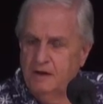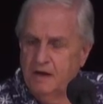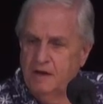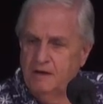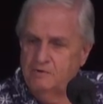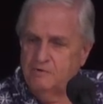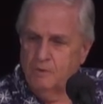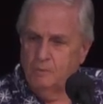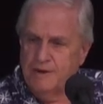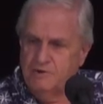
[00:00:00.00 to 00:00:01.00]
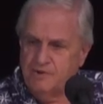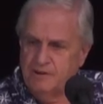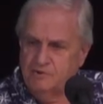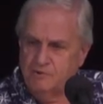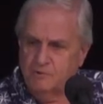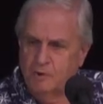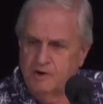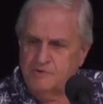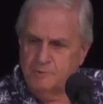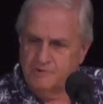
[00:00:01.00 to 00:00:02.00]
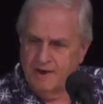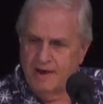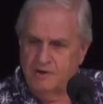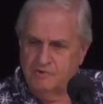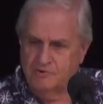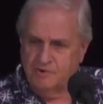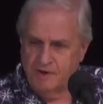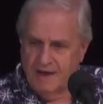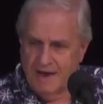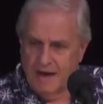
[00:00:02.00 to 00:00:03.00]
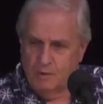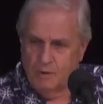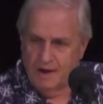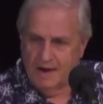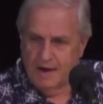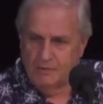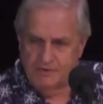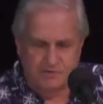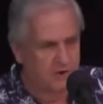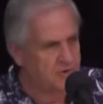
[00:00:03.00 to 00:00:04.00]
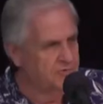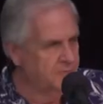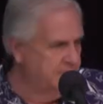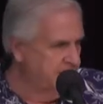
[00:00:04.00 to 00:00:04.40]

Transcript: And when Jesus Christ was asked how, how the church would be